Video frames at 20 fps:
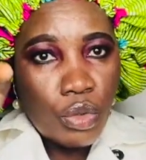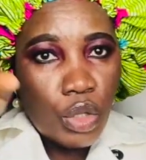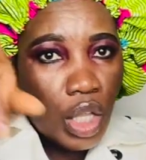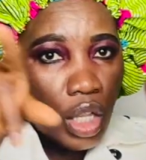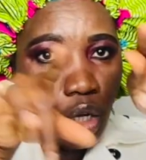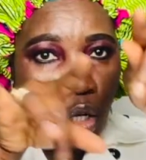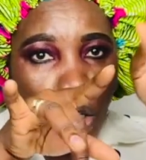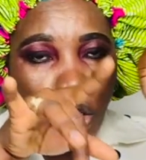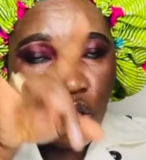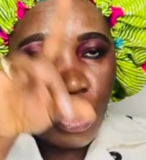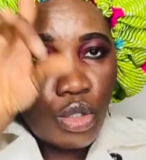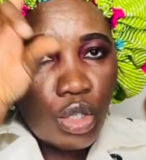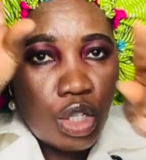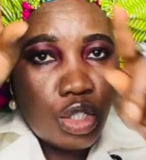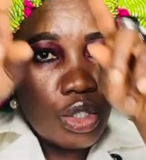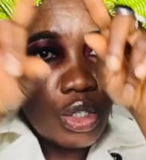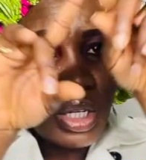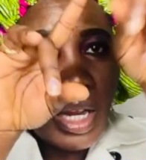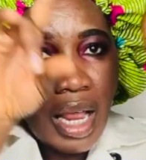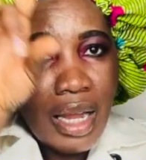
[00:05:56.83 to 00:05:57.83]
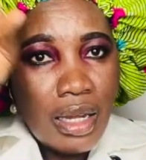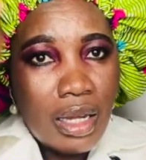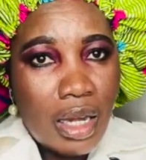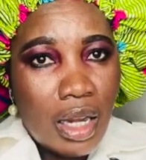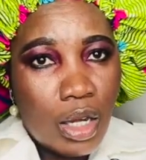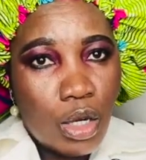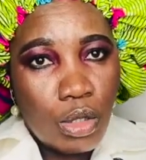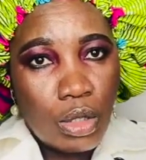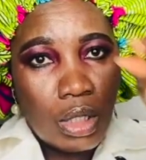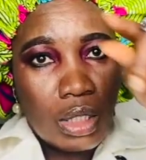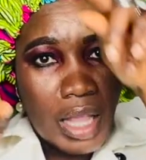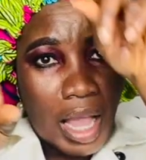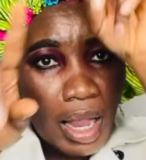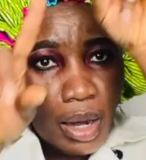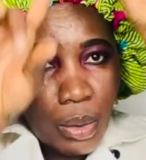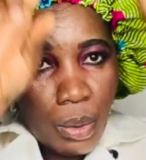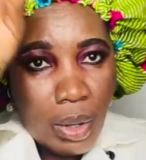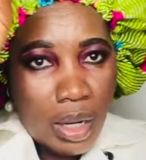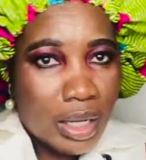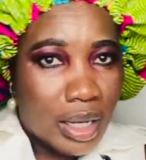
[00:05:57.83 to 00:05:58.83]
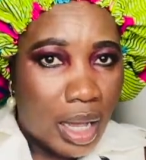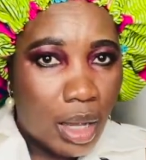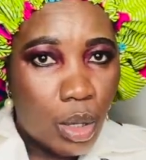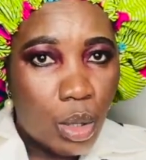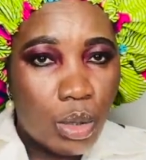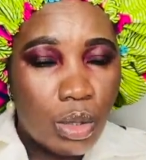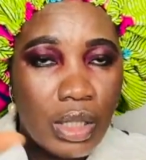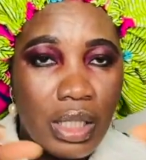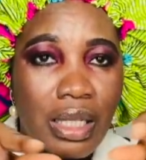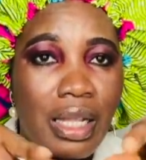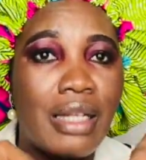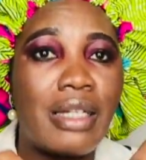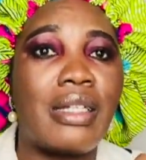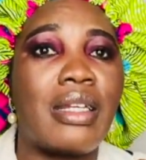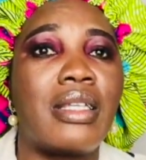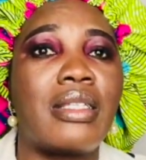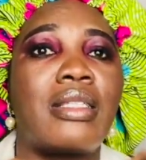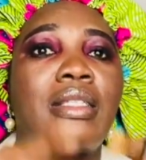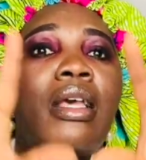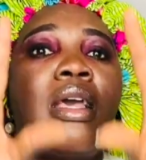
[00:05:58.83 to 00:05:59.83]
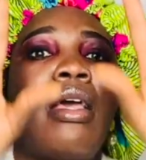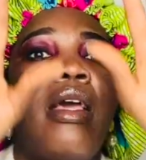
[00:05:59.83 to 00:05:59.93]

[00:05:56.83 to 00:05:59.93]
illustration, that little diagram that goes like this.